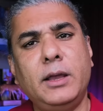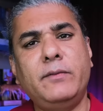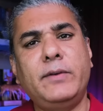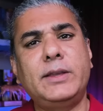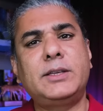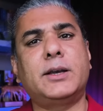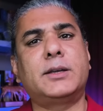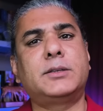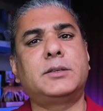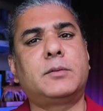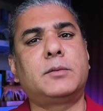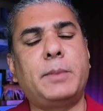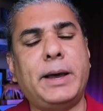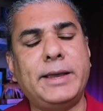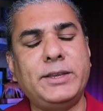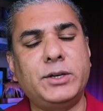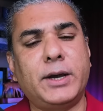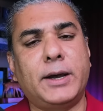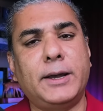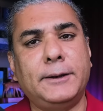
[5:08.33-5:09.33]
which
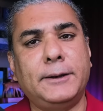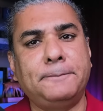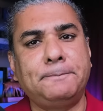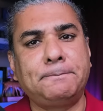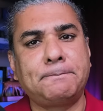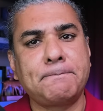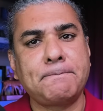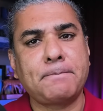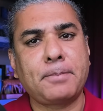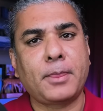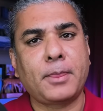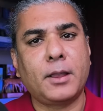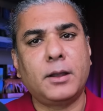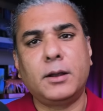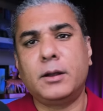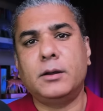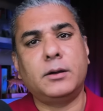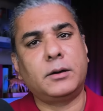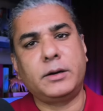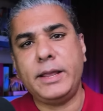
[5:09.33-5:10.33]
Azerbaijan
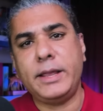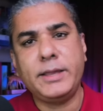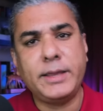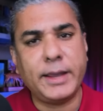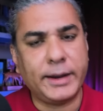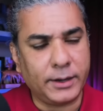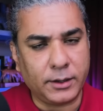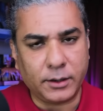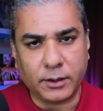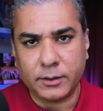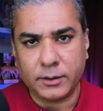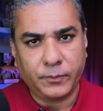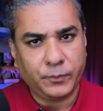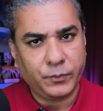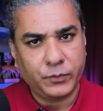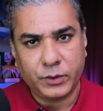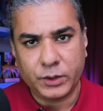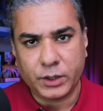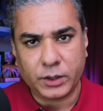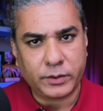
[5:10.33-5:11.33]
regained
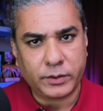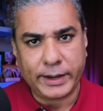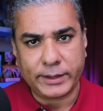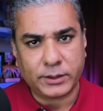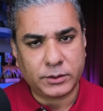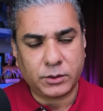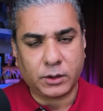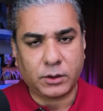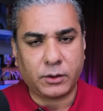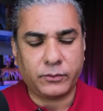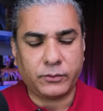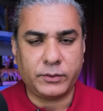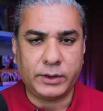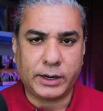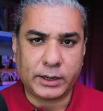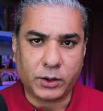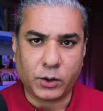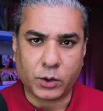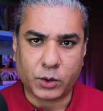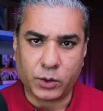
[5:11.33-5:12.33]
the rest of
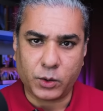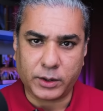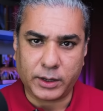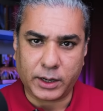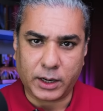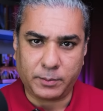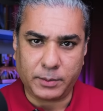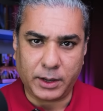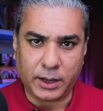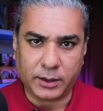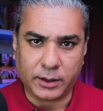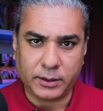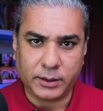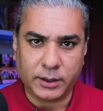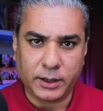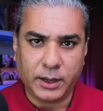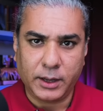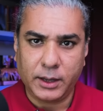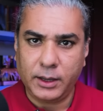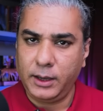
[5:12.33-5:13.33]
Nagorno-Karabakh.
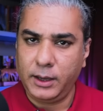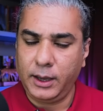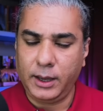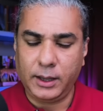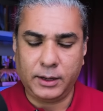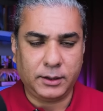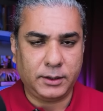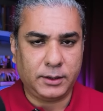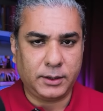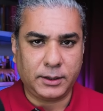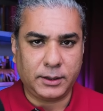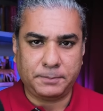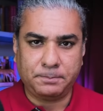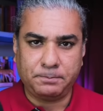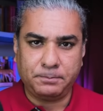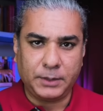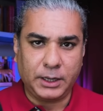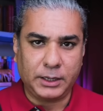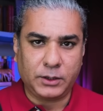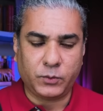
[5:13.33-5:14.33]
And uh,
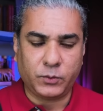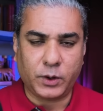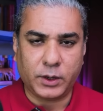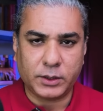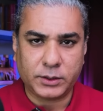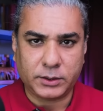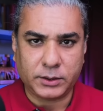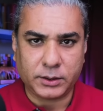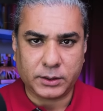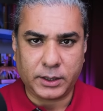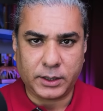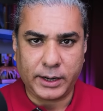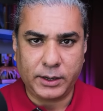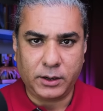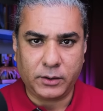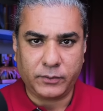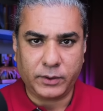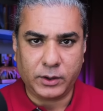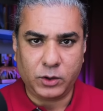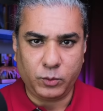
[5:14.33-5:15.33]
it was kind
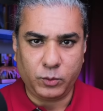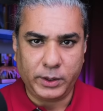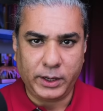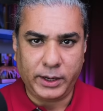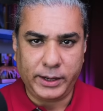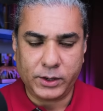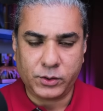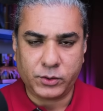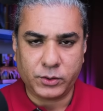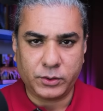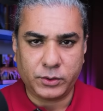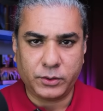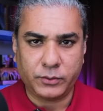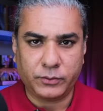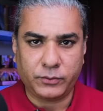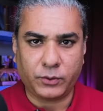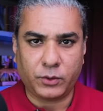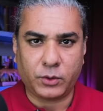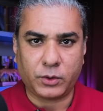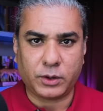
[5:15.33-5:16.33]
of a humiliation
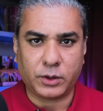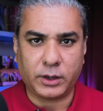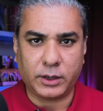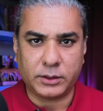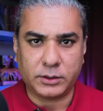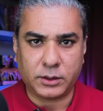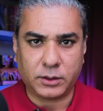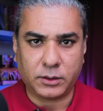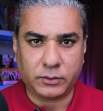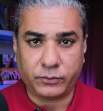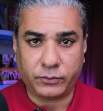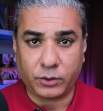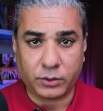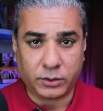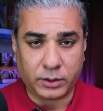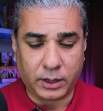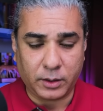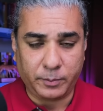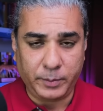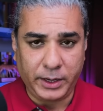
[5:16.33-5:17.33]
for, Azer for
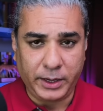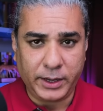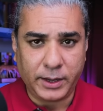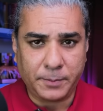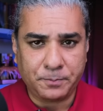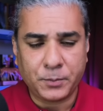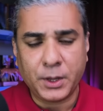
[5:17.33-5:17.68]
Armenia.